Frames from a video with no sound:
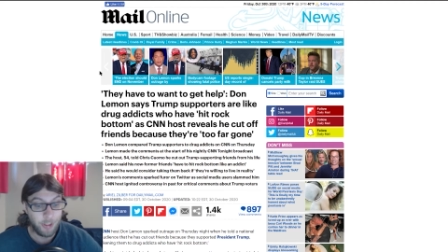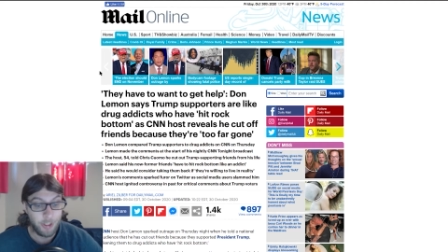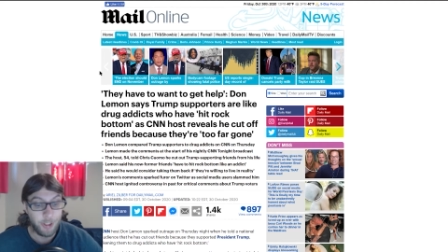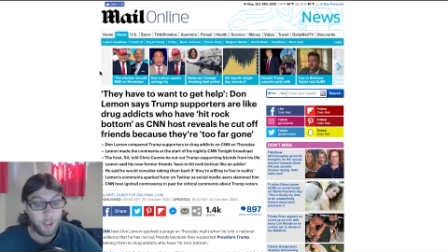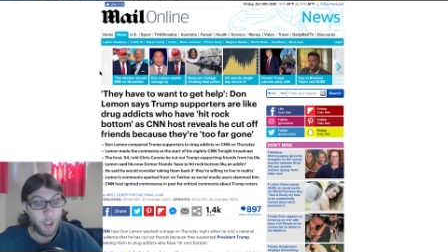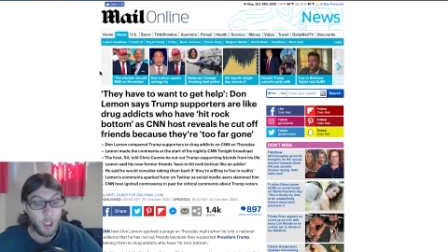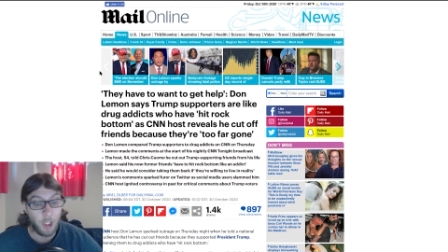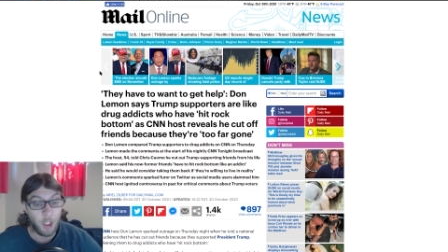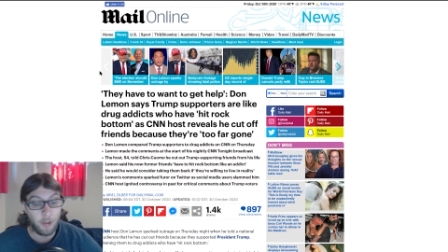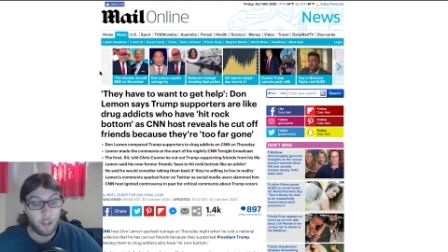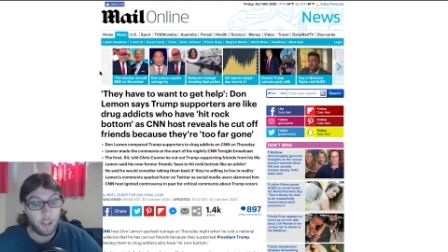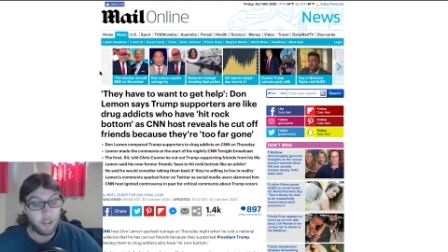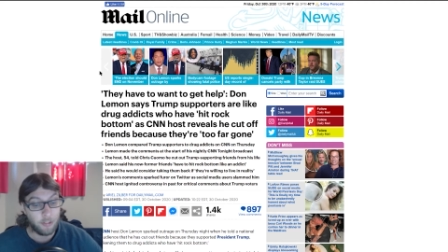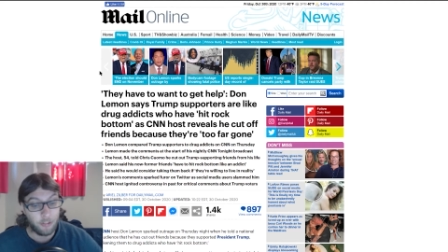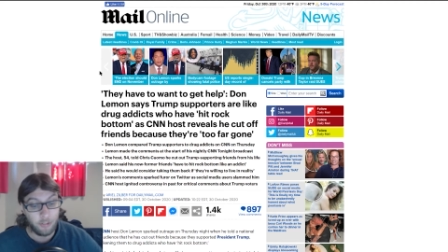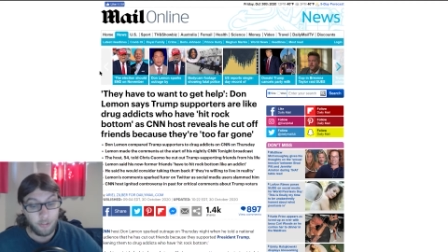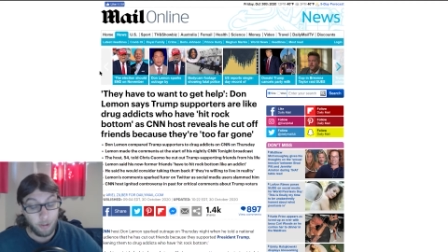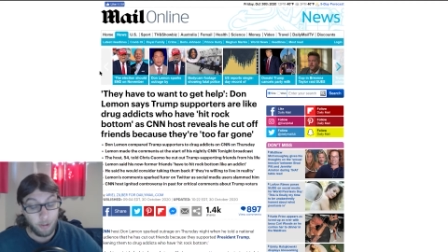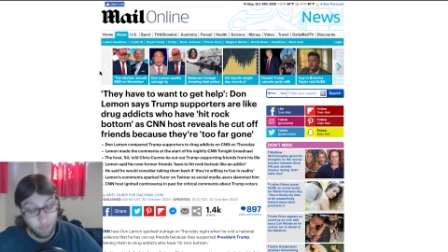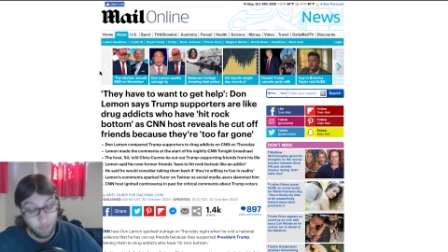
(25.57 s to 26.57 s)

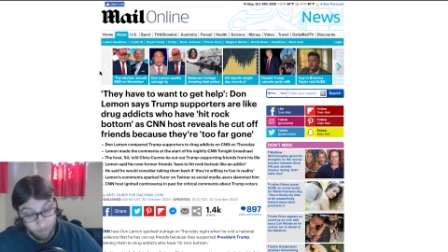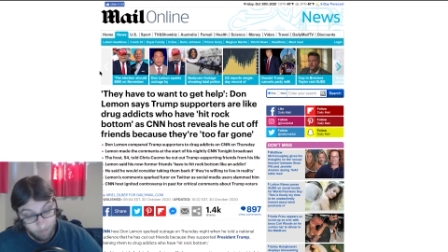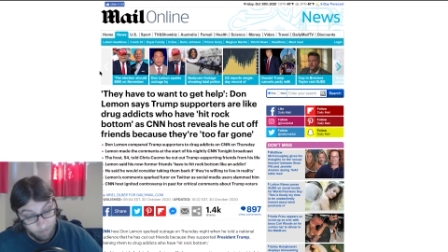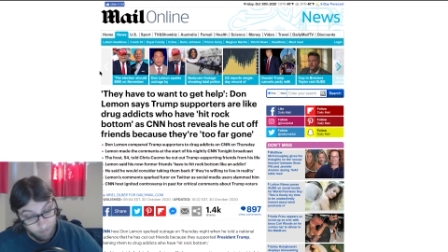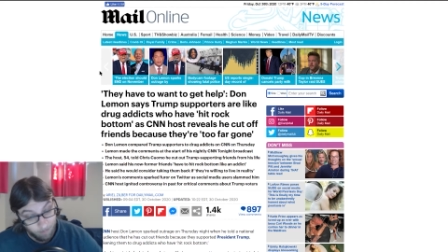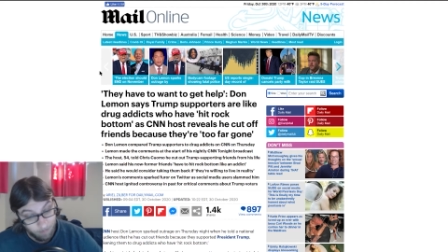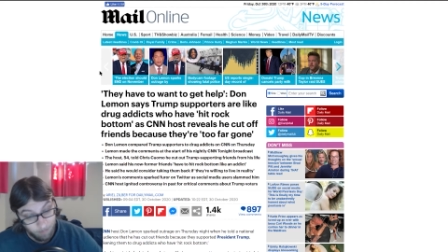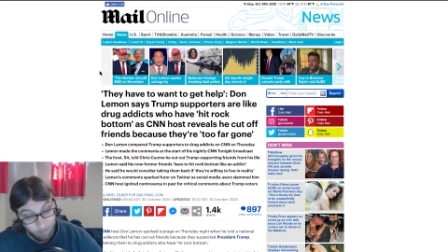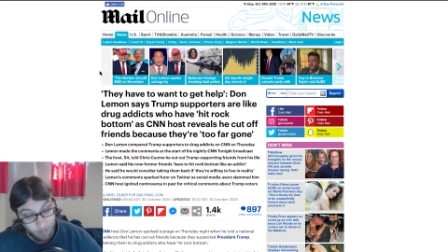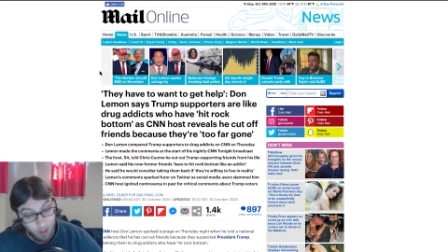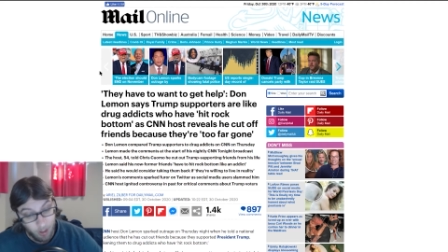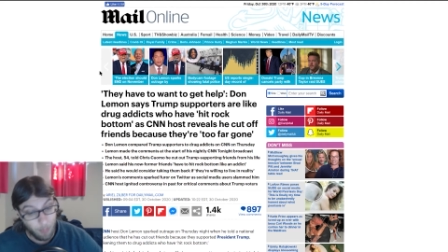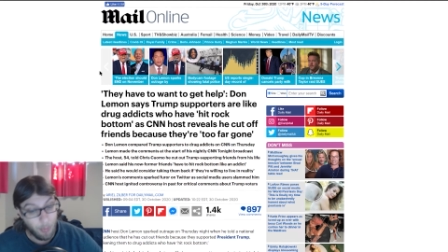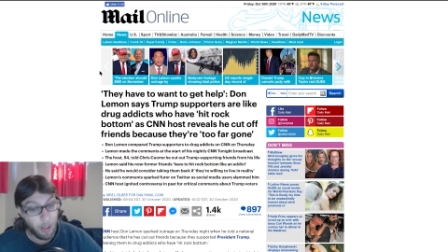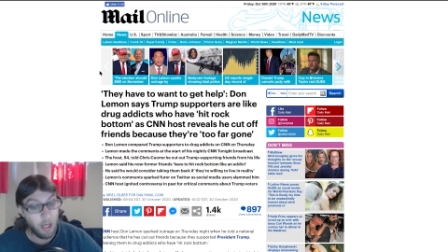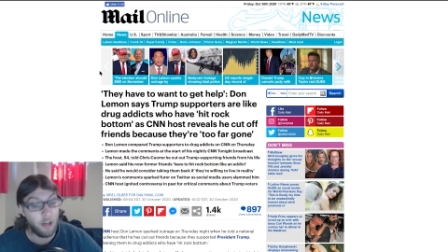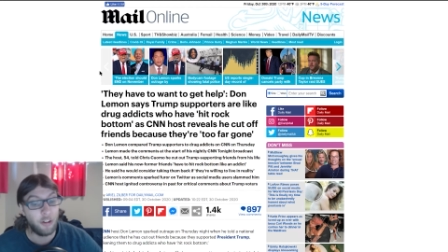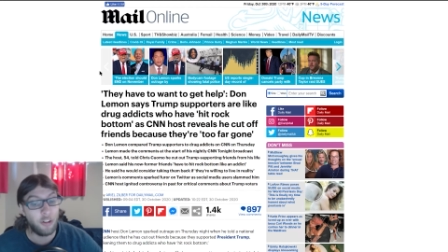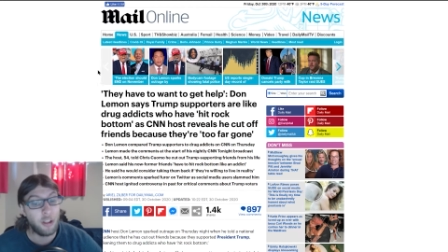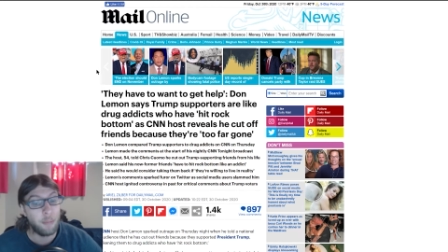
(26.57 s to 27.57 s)
it's
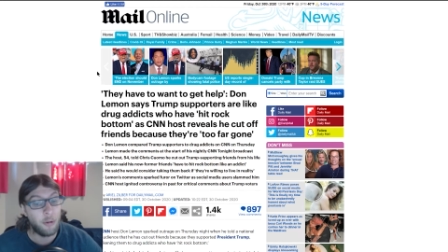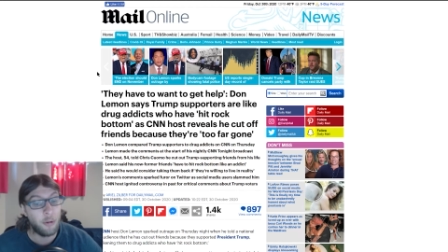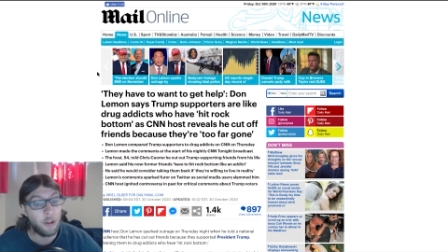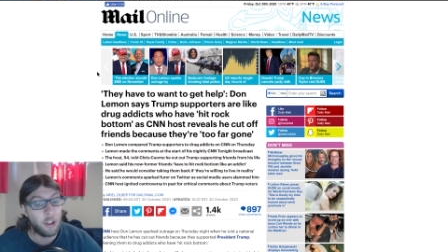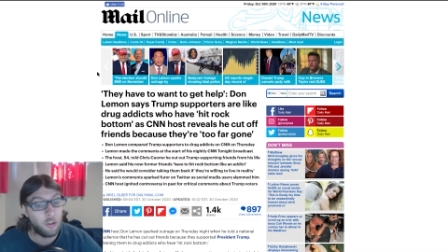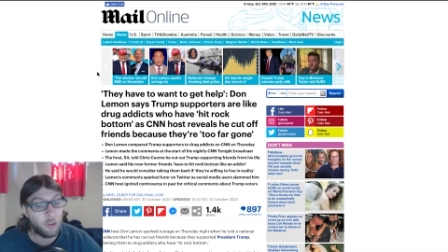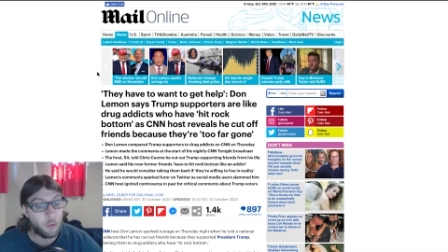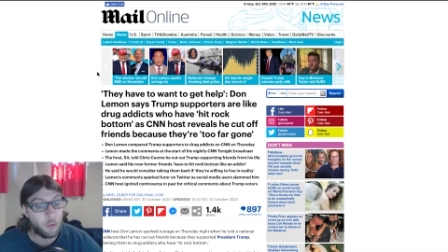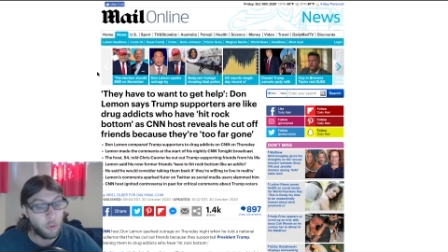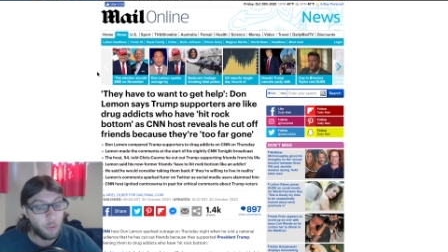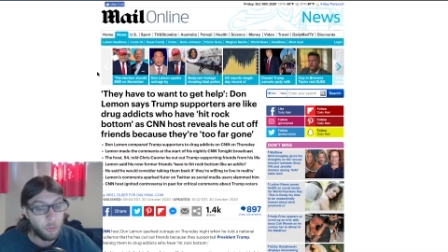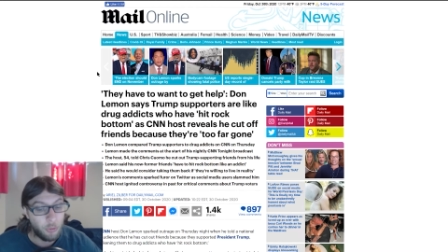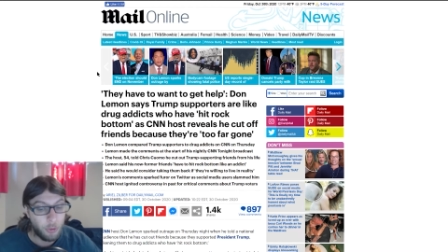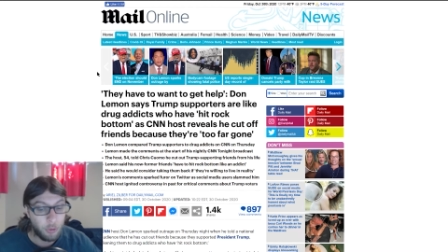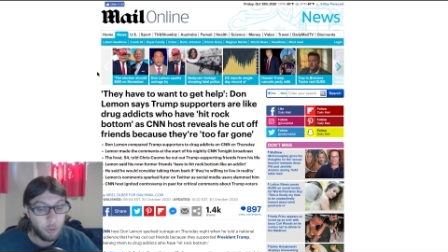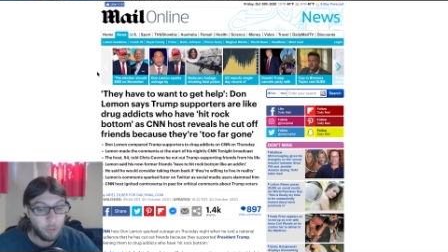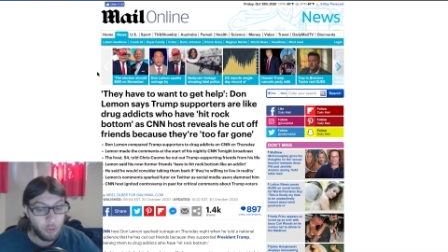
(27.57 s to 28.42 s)
apparently pretty truthful.